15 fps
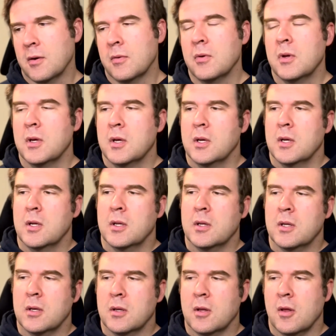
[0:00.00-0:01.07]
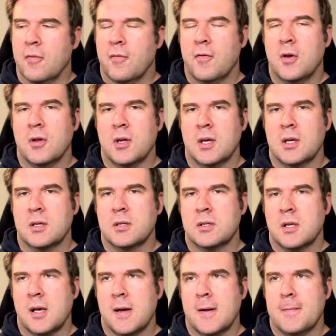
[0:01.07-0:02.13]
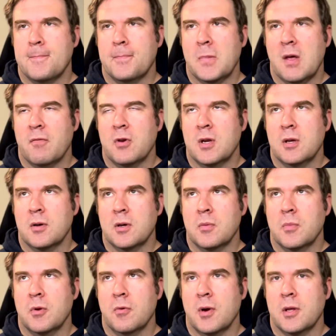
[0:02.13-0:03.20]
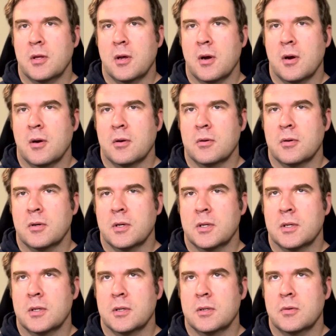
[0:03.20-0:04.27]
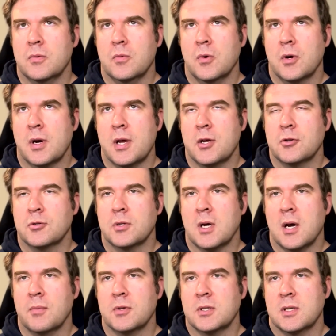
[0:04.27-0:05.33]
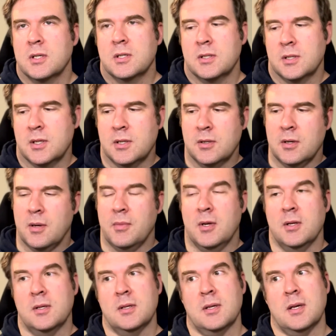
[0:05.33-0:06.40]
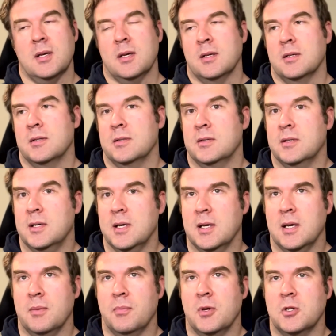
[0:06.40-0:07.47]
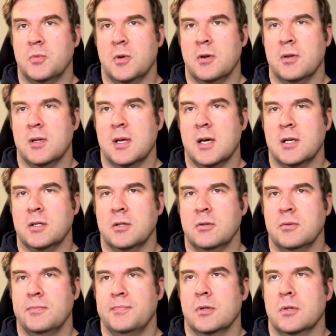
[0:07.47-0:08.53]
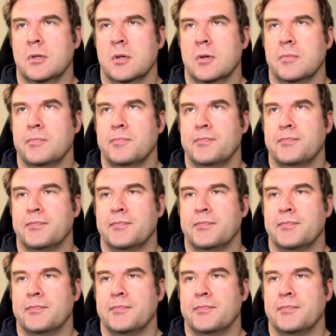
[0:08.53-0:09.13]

know, the feeling is that Evan Neal can be right there where Andrew Thomas is. And then, I mean, it's like, can't get much better than that, dude. So,